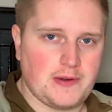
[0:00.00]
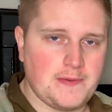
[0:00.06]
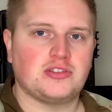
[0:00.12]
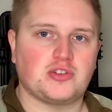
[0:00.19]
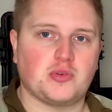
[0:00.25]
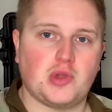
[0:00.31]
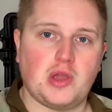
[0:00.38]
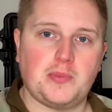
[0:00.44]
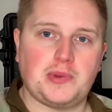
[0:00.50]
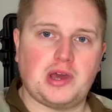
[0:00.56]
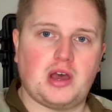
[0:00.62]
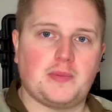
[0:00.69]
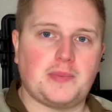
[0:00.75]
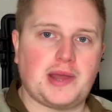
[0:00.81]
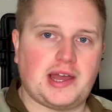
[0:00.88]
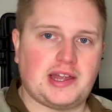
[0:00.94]
So we open it
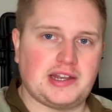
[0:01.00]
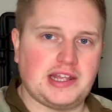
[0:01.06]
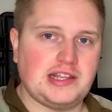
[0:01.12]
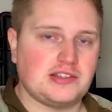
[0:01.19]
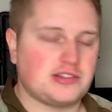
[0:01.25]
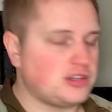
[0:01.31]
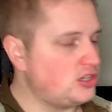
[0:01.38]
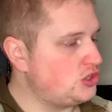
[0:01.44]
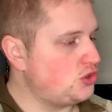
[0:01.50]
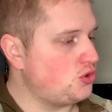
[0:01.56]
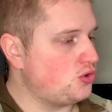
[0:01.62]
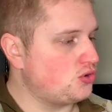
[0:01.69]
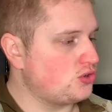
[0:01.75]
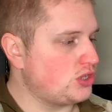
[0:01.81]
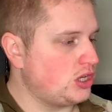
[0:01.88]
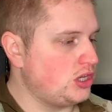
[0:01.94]
up, and inside
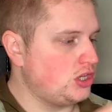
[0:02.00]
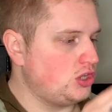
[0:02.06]
yours,